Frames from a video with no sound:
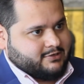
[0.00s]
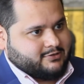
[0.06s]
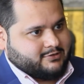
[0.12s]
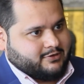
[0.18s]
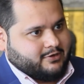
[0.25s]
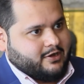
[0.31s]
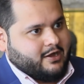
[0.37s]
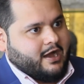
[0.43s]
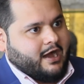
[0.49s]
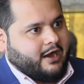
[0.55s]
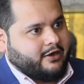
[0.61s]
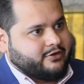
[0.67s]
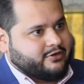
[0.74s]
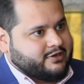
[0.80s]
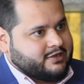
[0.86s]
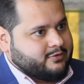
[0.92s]
So
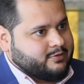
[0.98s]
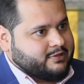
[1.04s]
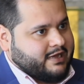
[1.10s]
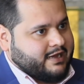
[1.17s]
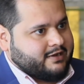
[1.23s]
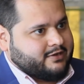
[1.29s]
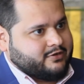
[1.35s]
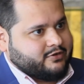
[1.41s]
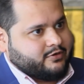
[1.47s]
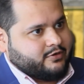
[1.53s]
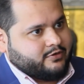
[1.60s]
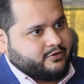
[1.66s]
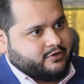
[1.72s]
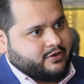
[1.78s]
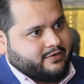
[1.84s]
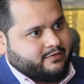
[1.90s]
how do you deal with that? Do
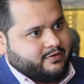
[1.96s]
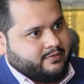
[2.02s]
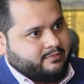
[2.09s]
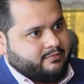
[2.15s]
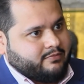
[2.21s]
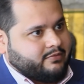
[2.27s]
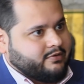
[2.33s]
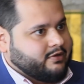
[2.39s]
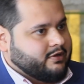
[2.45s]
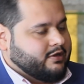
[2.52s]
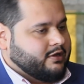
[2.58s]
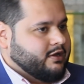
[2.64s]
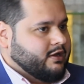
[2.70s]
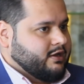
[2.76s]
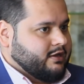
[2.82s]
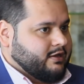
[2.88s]
you have
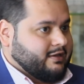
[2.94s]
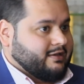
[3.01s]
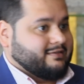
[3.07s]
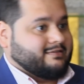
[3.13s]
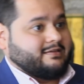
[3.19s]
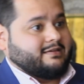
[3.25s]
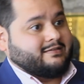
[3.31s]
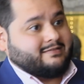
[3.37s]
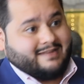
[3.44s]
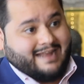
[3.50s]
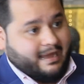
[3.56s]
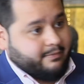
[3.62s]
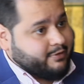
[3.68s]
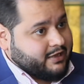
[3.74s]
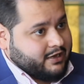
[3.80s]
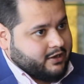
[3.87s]
is it
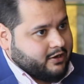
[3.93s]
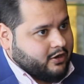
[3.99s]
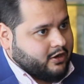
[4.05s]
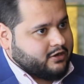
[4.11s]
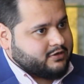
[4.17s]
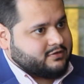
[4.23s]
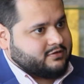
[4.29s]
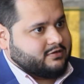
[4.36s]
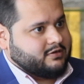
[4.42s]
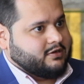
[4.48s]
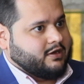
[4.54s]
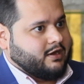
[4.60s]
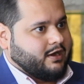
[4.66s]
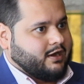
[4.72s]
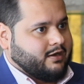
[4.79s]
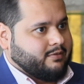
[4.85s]
happening a lot?
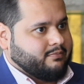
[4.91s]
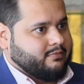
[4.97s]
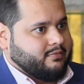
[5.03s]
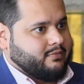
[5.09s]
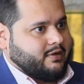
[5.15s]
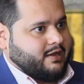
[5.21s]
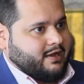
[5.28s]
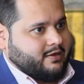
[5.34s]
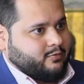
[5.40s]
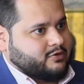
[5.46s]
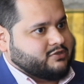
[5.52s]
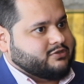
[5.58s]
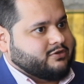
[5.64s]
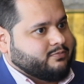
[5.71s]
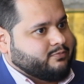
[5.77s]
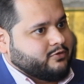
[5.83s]
And
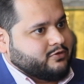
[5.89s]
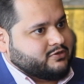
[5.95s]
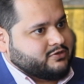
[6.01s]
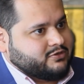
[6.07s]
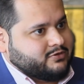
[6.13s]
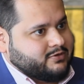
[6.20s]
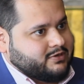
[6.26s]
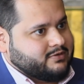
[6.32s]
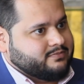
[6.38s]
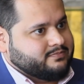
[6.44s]
what's your approach to it?